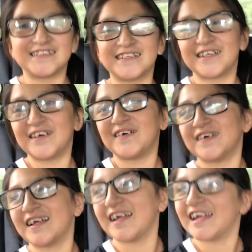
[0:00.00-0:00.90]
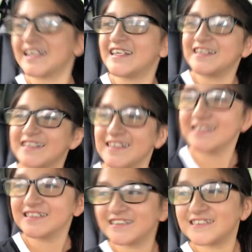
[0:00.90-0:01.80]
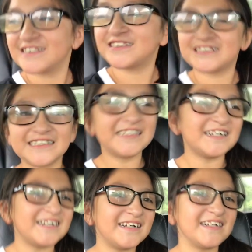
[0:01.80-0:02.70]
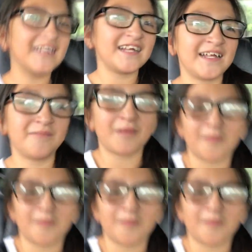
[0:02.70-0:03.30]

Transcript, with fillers: to go get Gina and